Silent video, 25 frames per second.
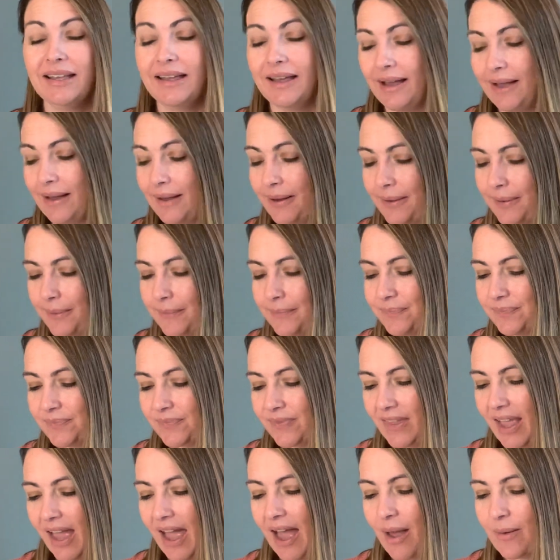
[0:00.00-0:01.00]

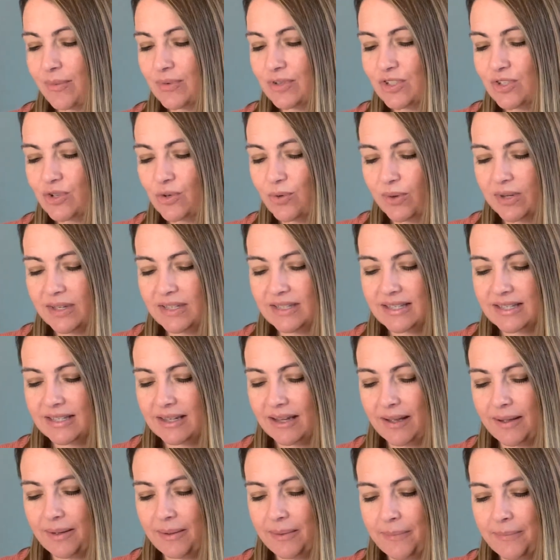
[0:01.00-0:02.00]
I was doing
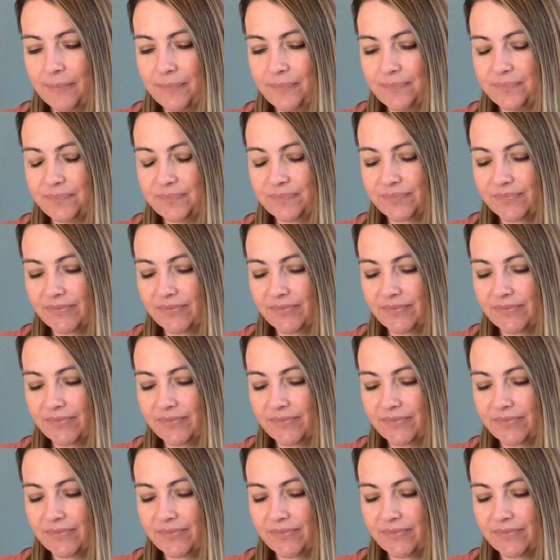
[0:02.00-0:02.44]
some